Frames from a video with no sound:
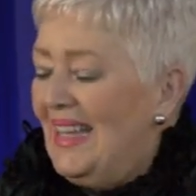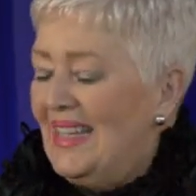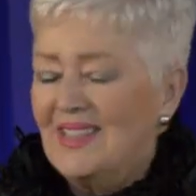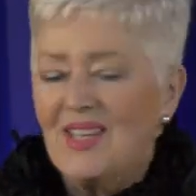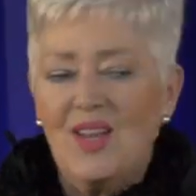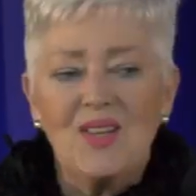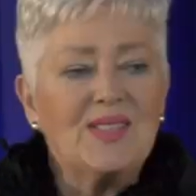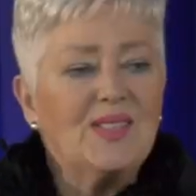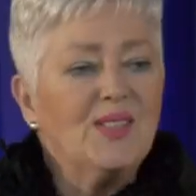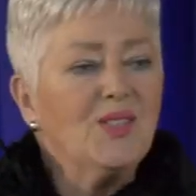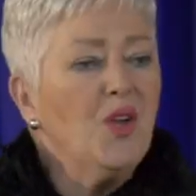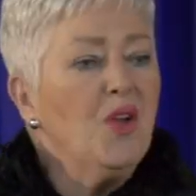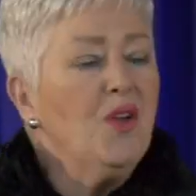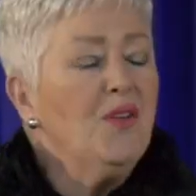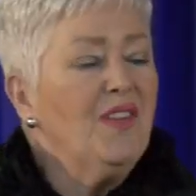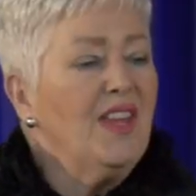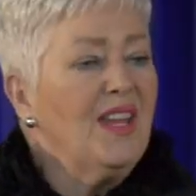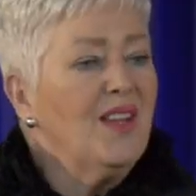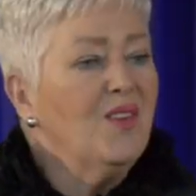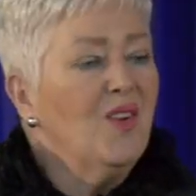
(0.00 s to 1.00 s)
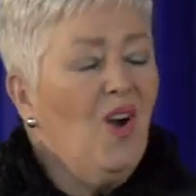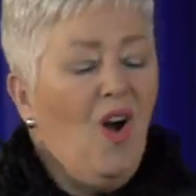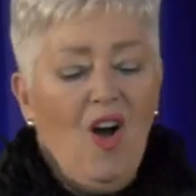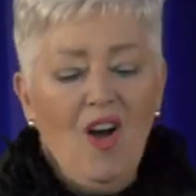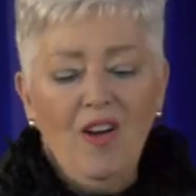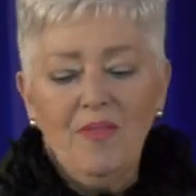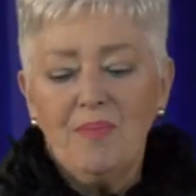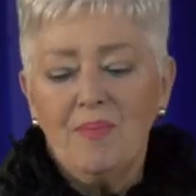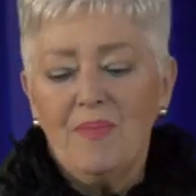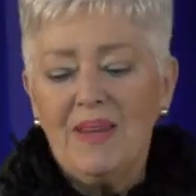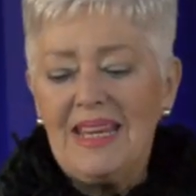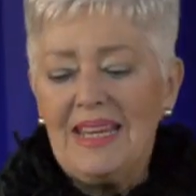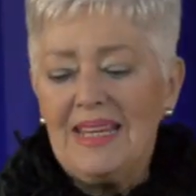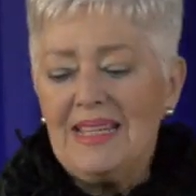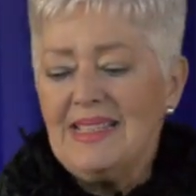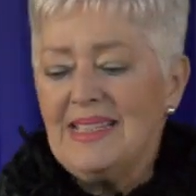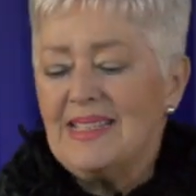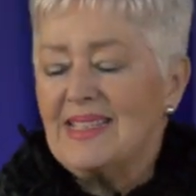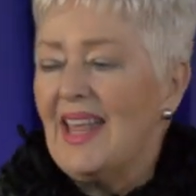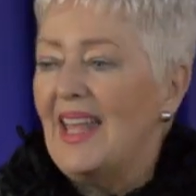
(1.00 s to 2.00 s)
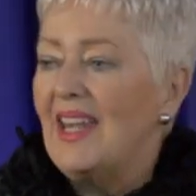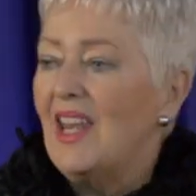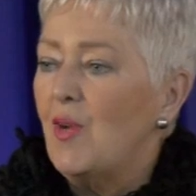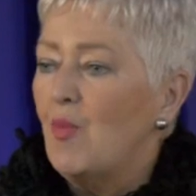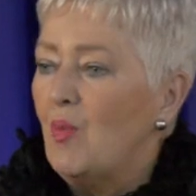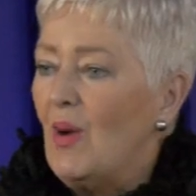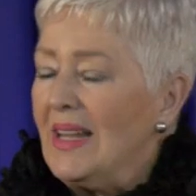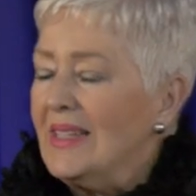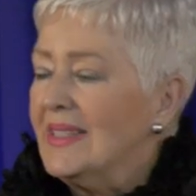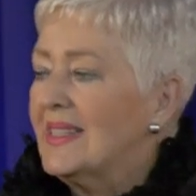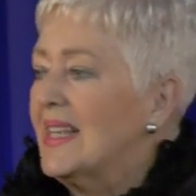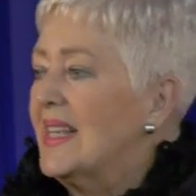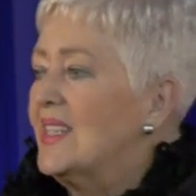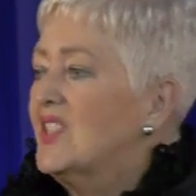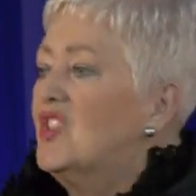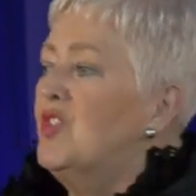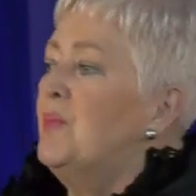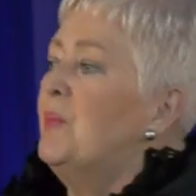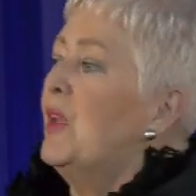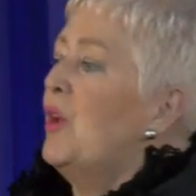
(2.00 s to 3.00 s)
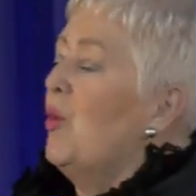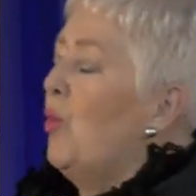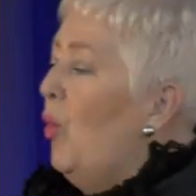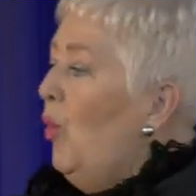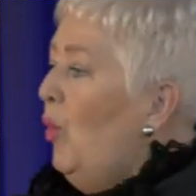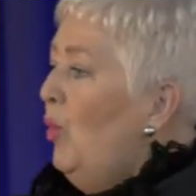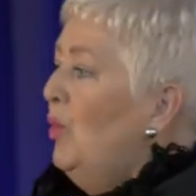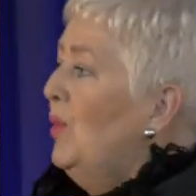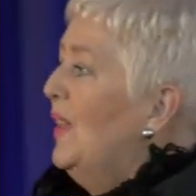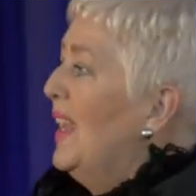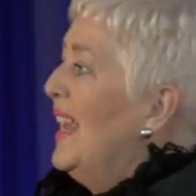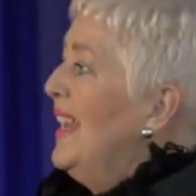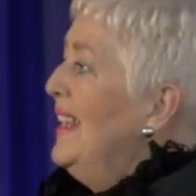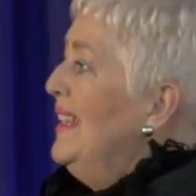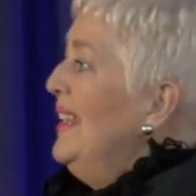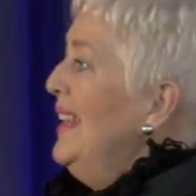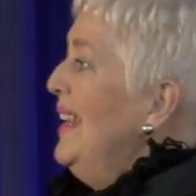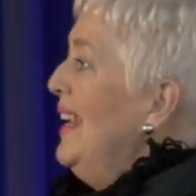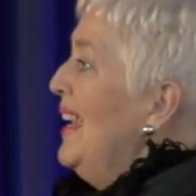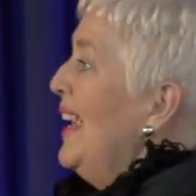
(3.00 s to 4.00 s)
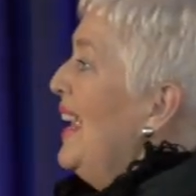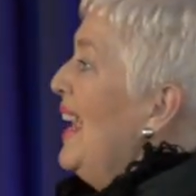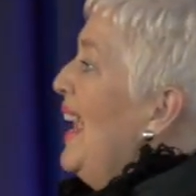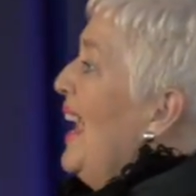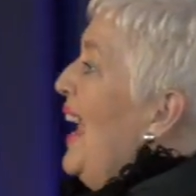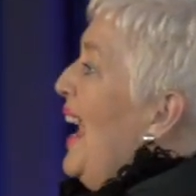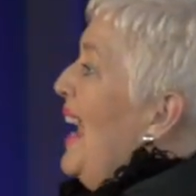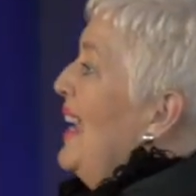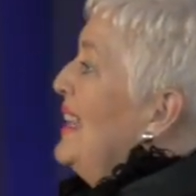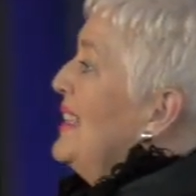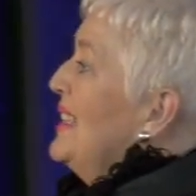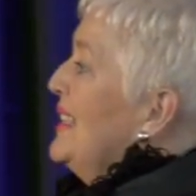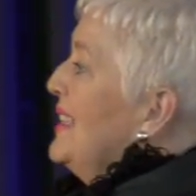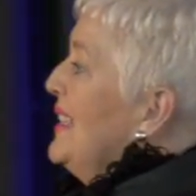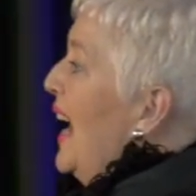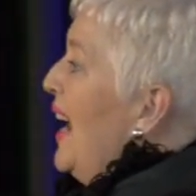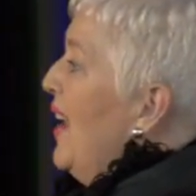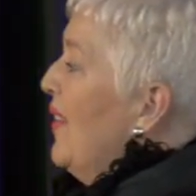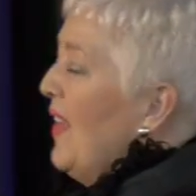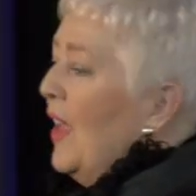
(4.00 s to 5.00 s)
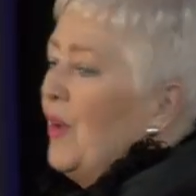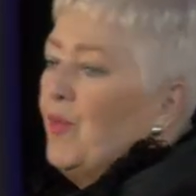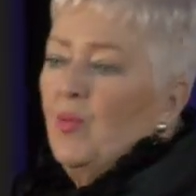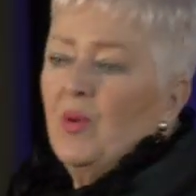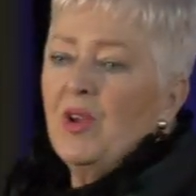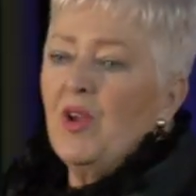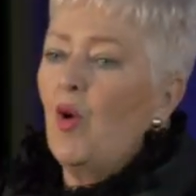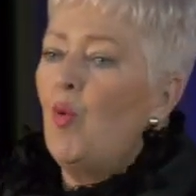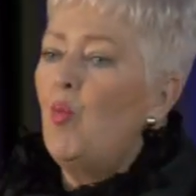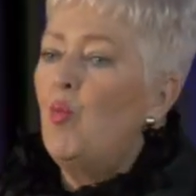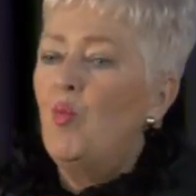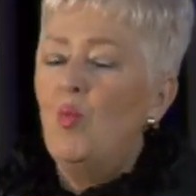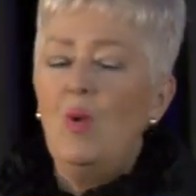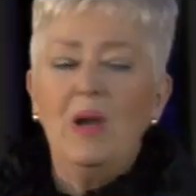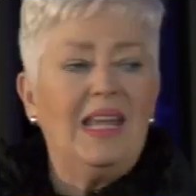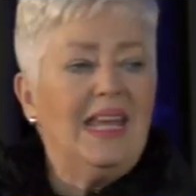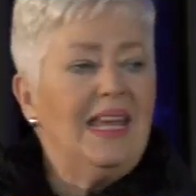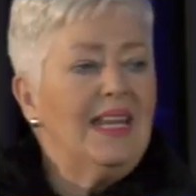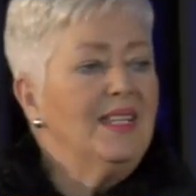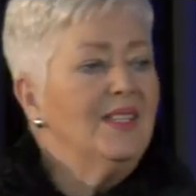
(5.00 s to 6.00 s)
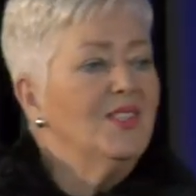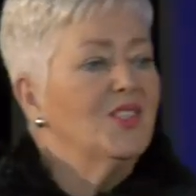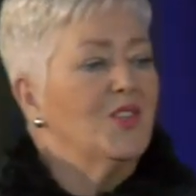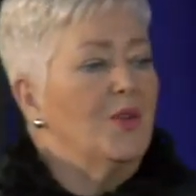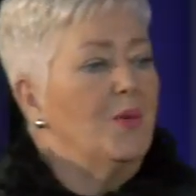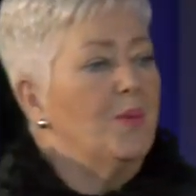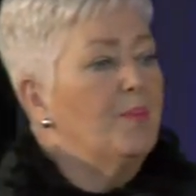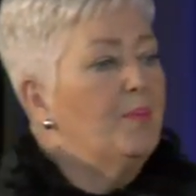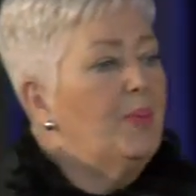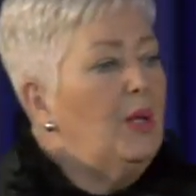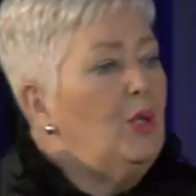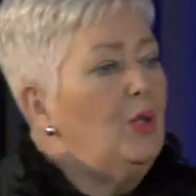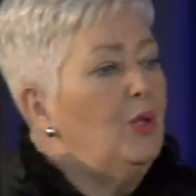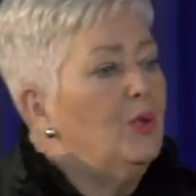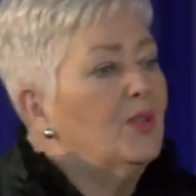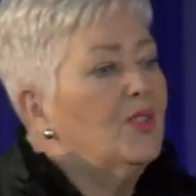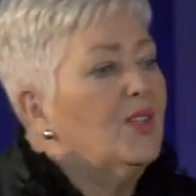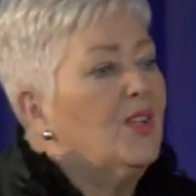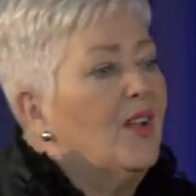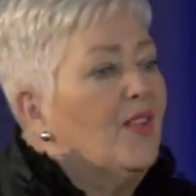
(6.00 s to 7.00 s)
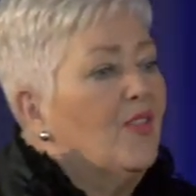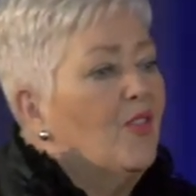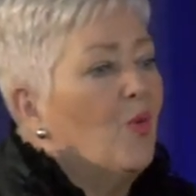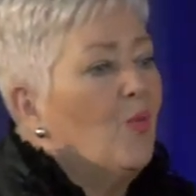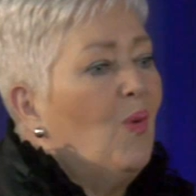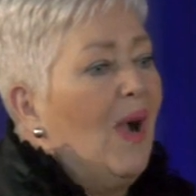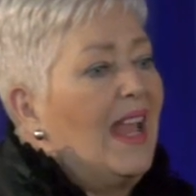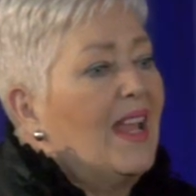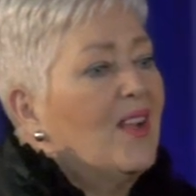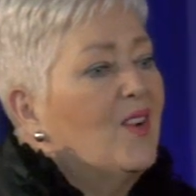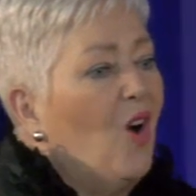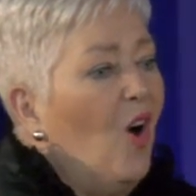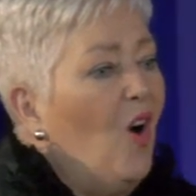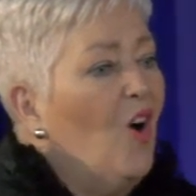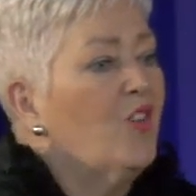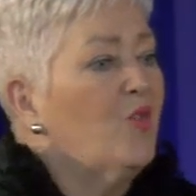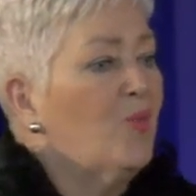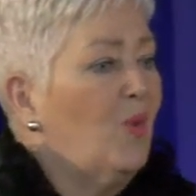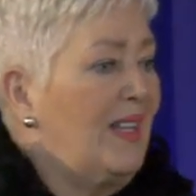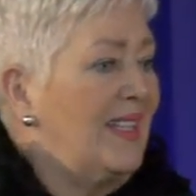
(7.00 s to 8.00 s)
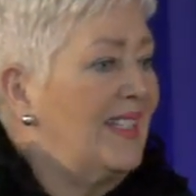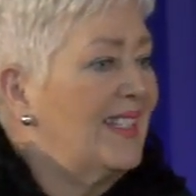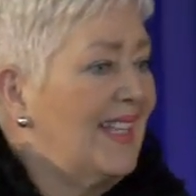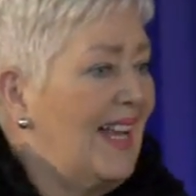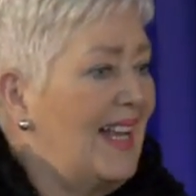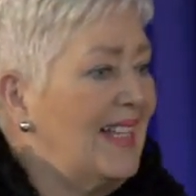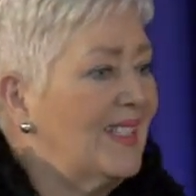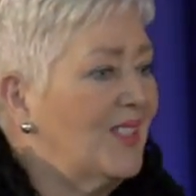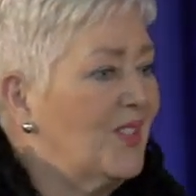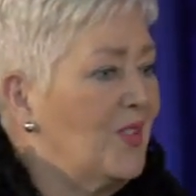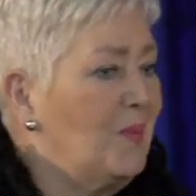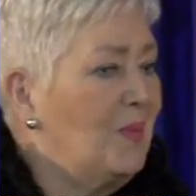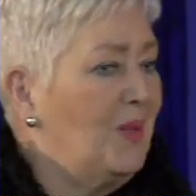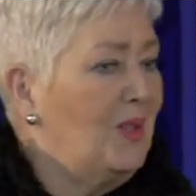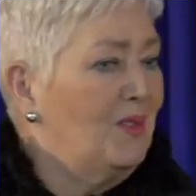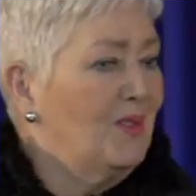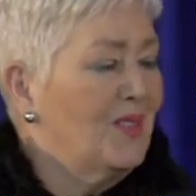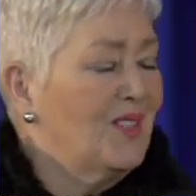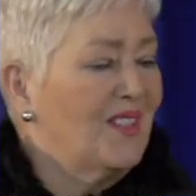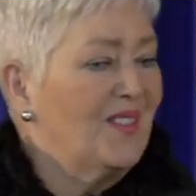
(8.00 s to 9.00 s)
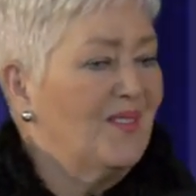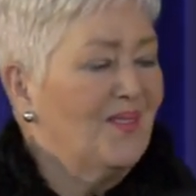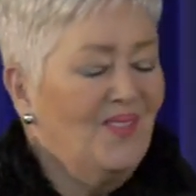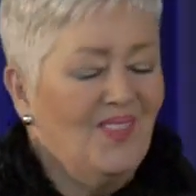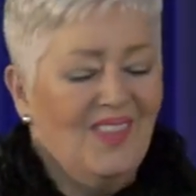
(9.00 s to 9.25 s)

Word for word: So, serving God means that He wants us to be all in and say that we are willing to build the way God wants us to build.